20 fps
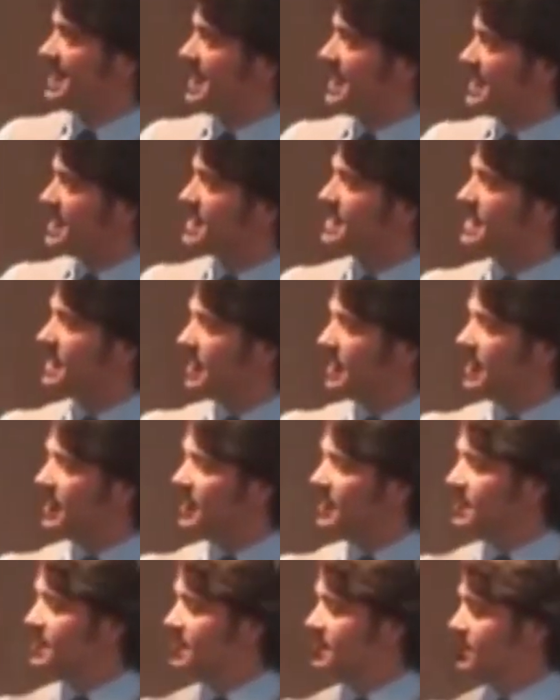This
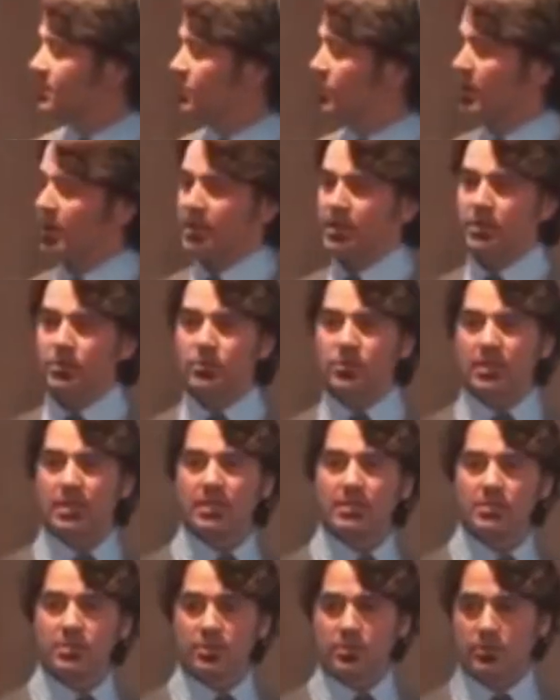is what you
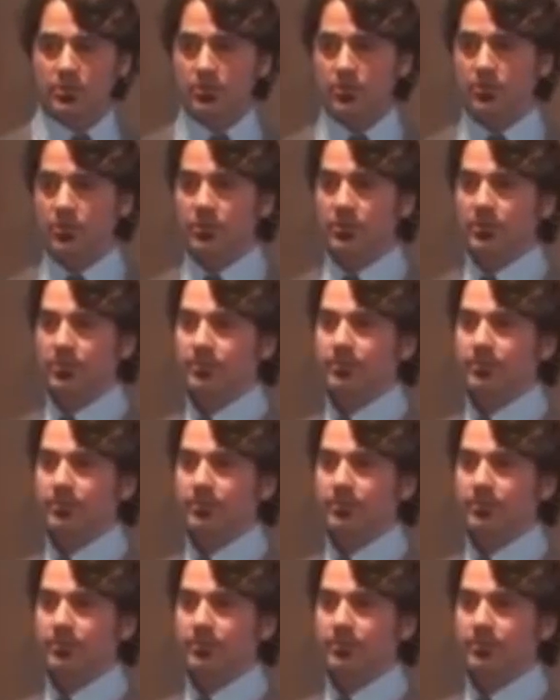can do,